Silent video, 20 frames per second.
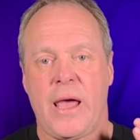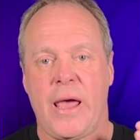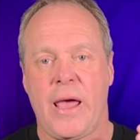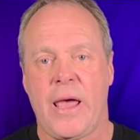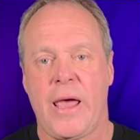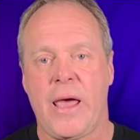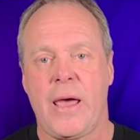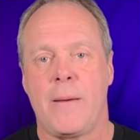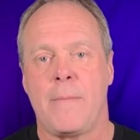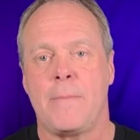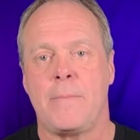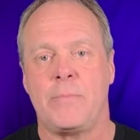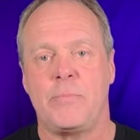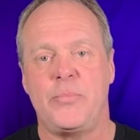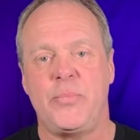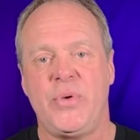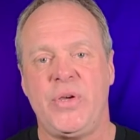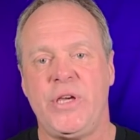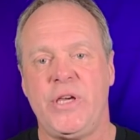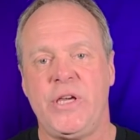
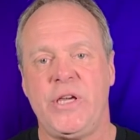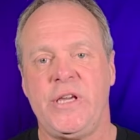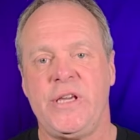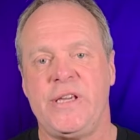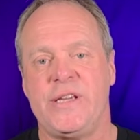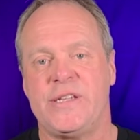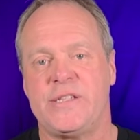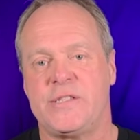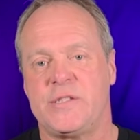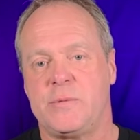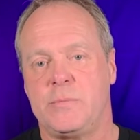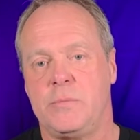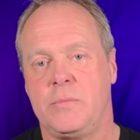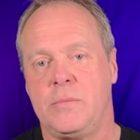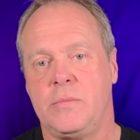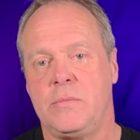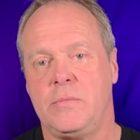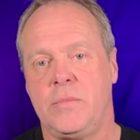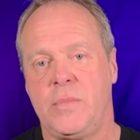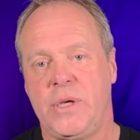MP is
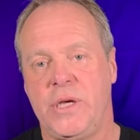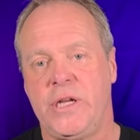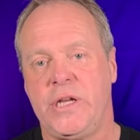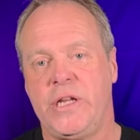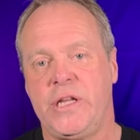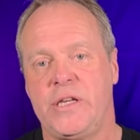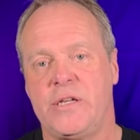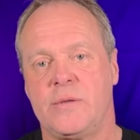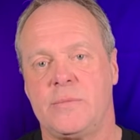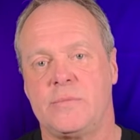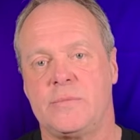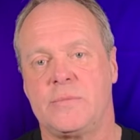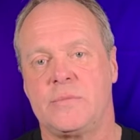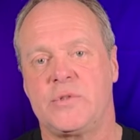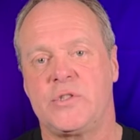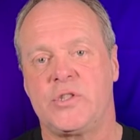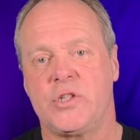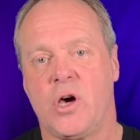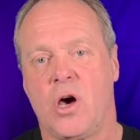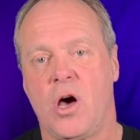medium
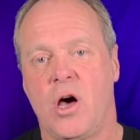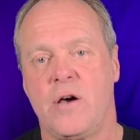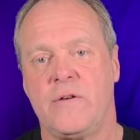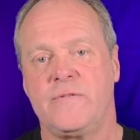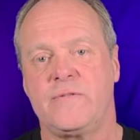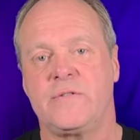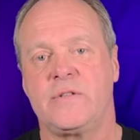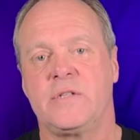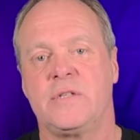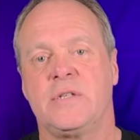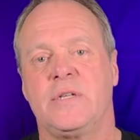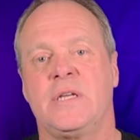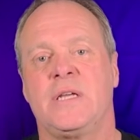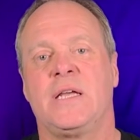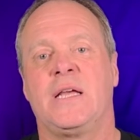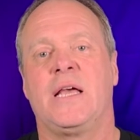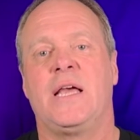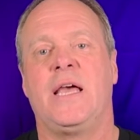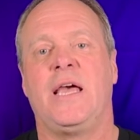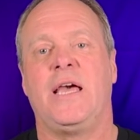soft,
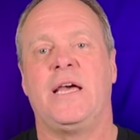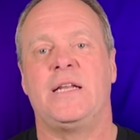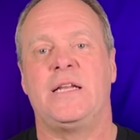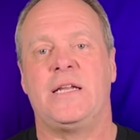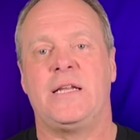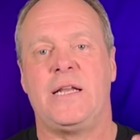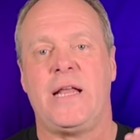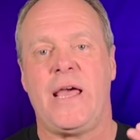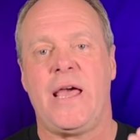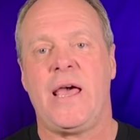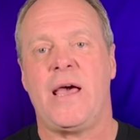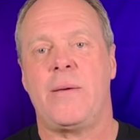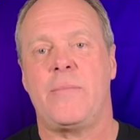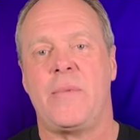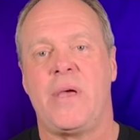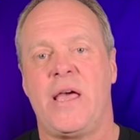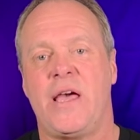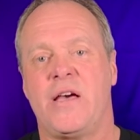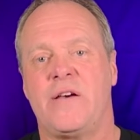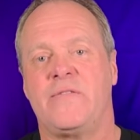and an
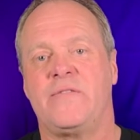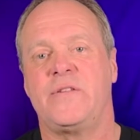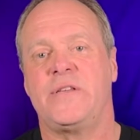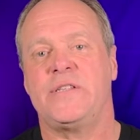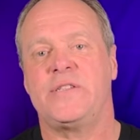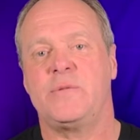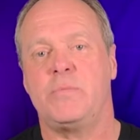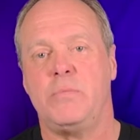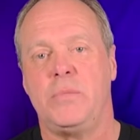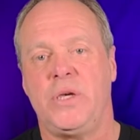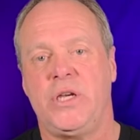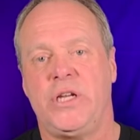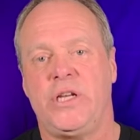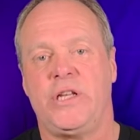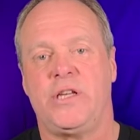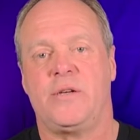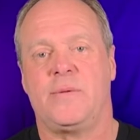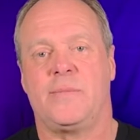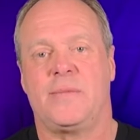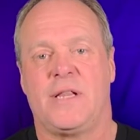MF is
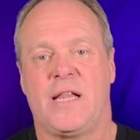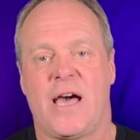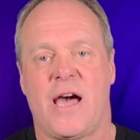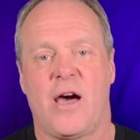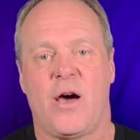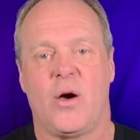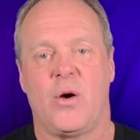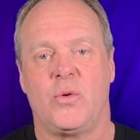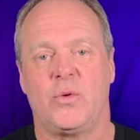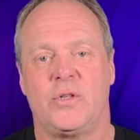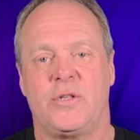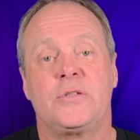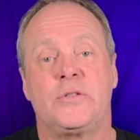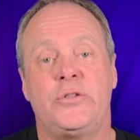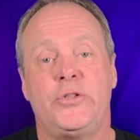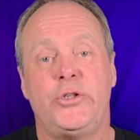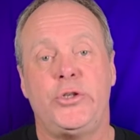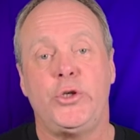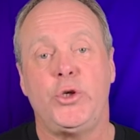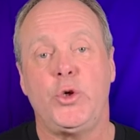medium loud.
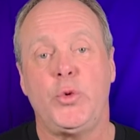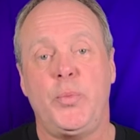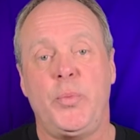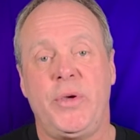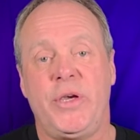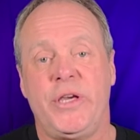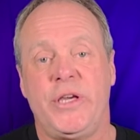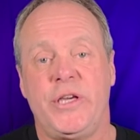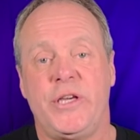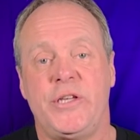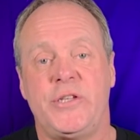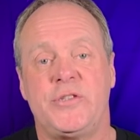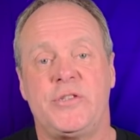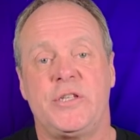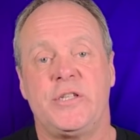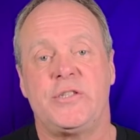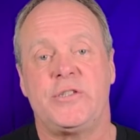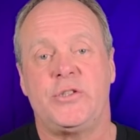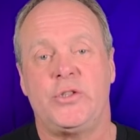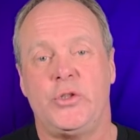2 Ps
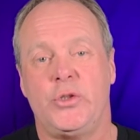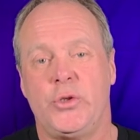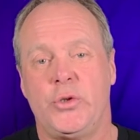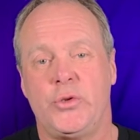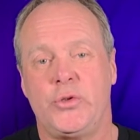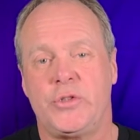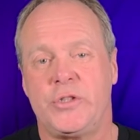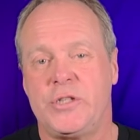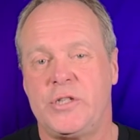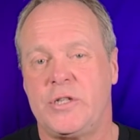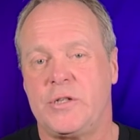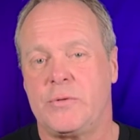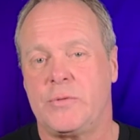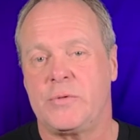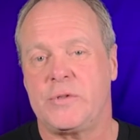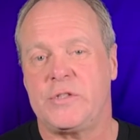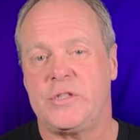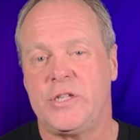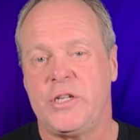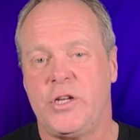is used to
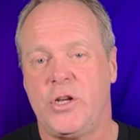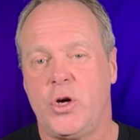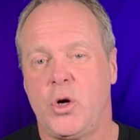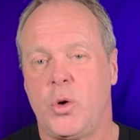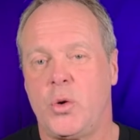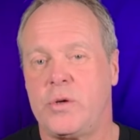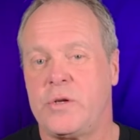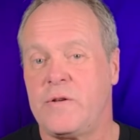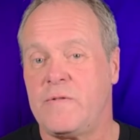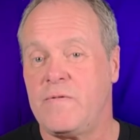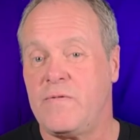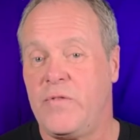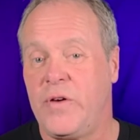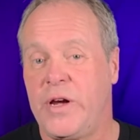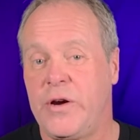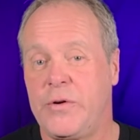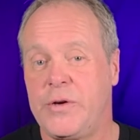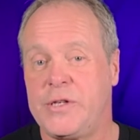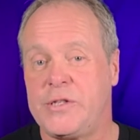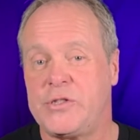denote
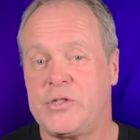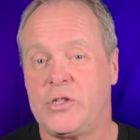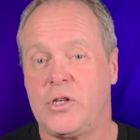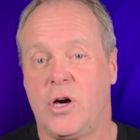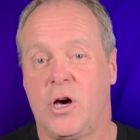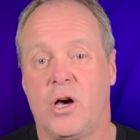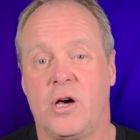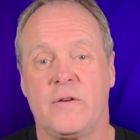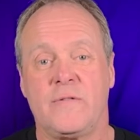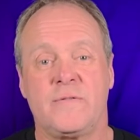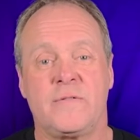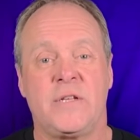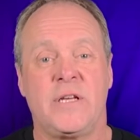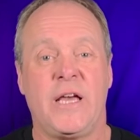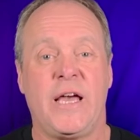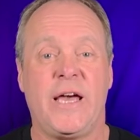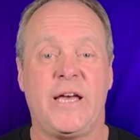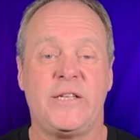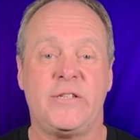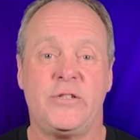very soft,
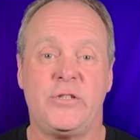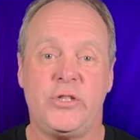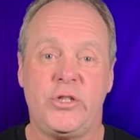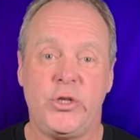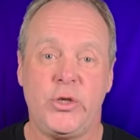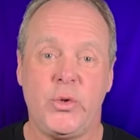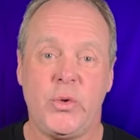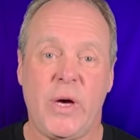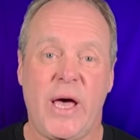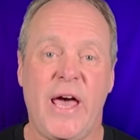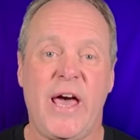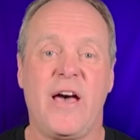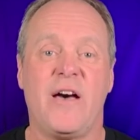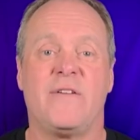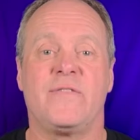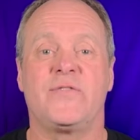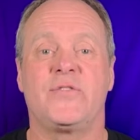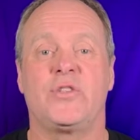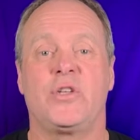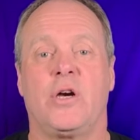and 2
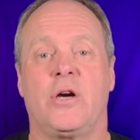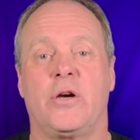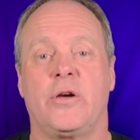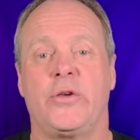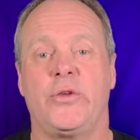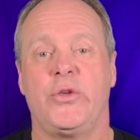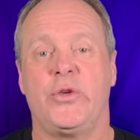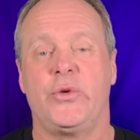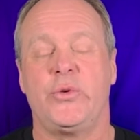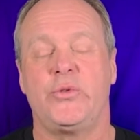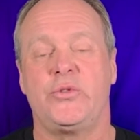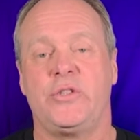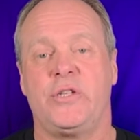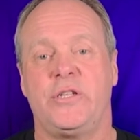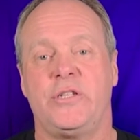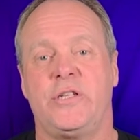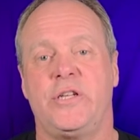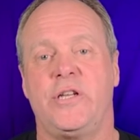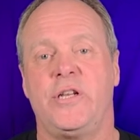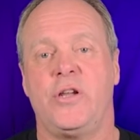Fs are used to
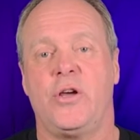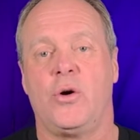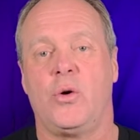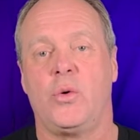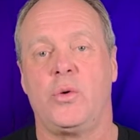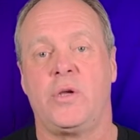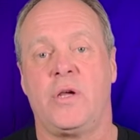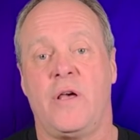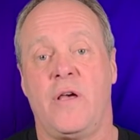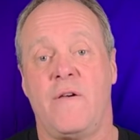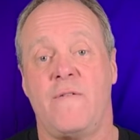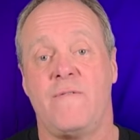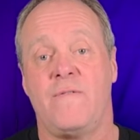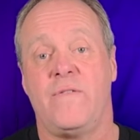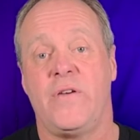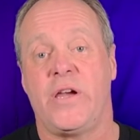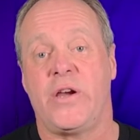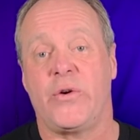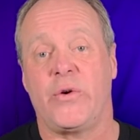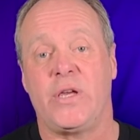denote
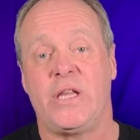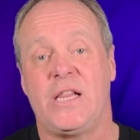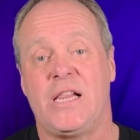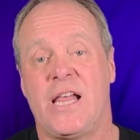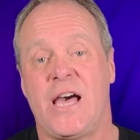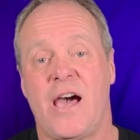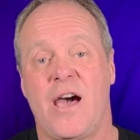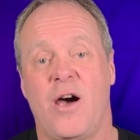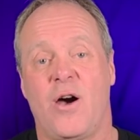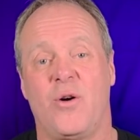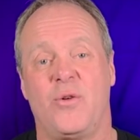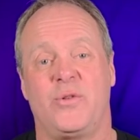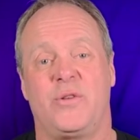very loud.